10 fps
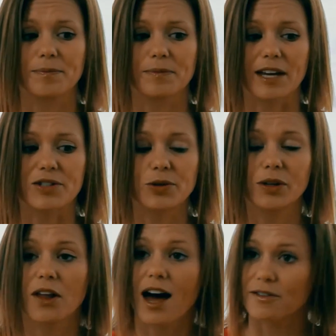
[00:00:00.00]
They do a
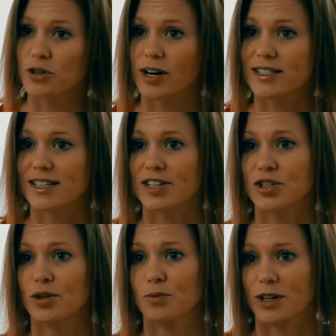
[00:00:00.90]
lot of
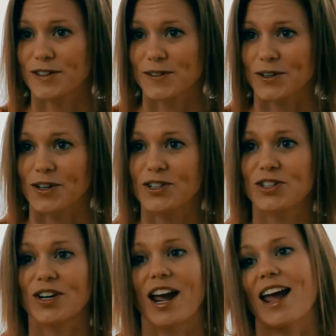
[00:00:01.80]
translational
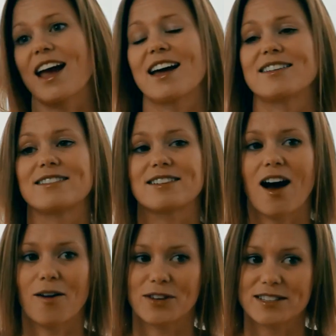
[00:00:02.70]
research, and
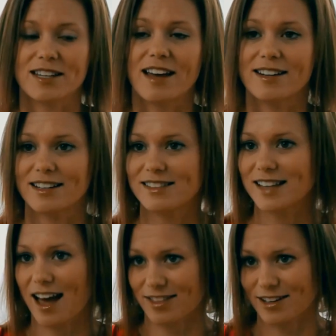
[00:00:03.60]
obviously that needs
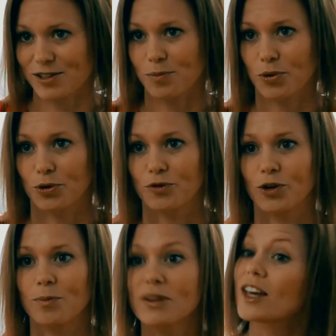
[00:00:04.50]
ethics
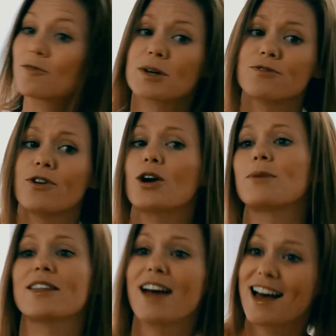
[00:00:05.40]
approval, but they've been
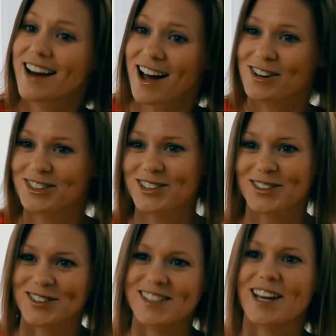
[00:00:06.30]
farming that out
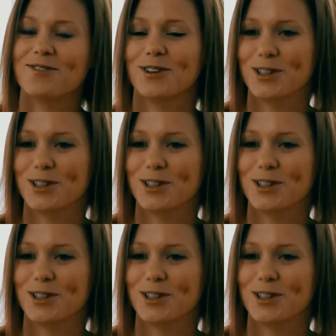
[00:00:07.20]
to Stanford